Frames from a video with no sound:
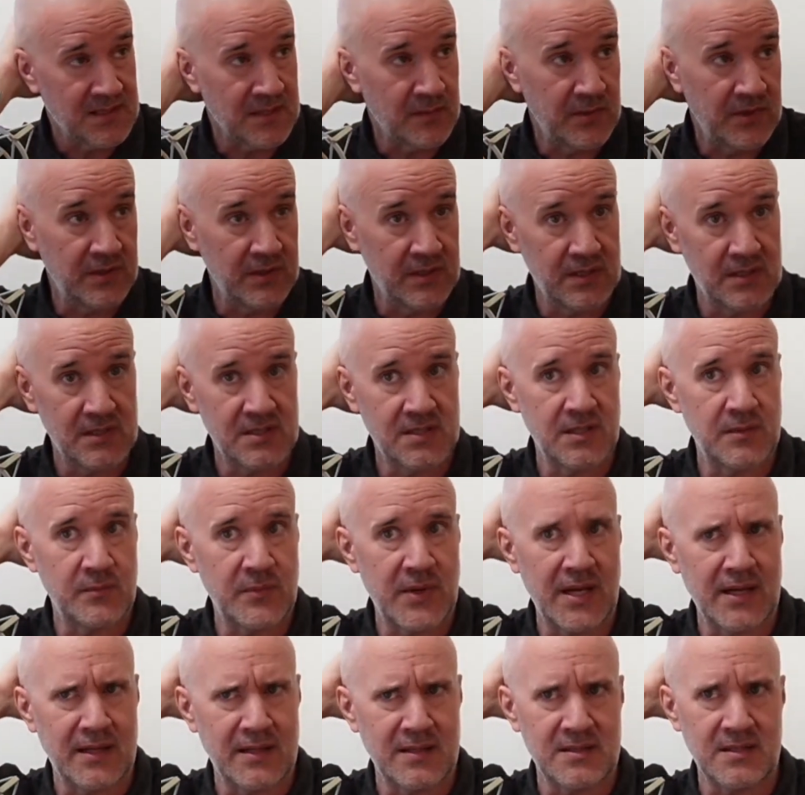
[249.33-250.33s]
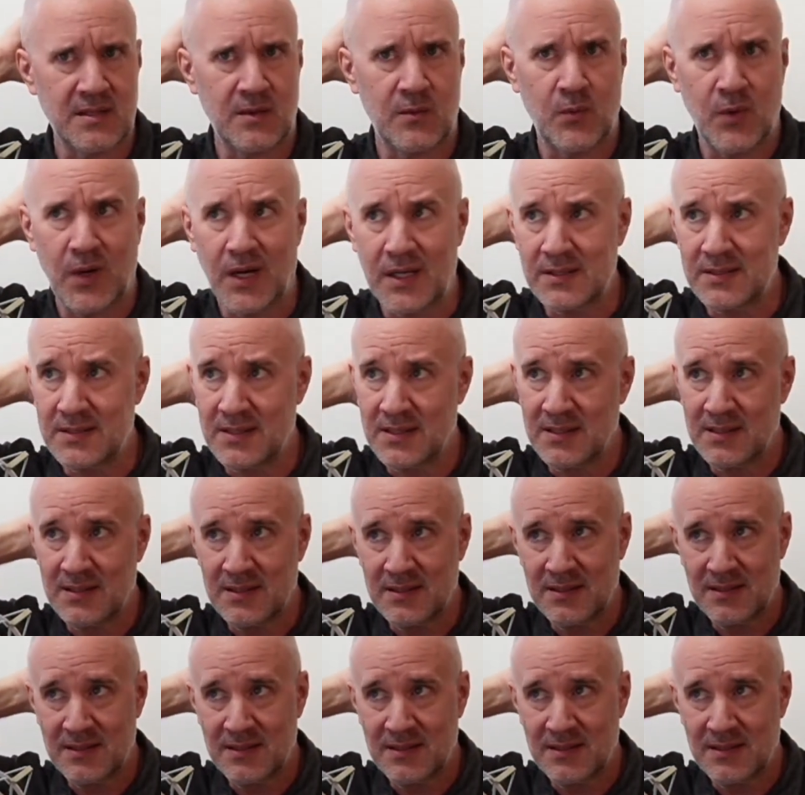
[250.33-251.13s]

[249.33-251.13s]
Some of you are going to sit back and say, what?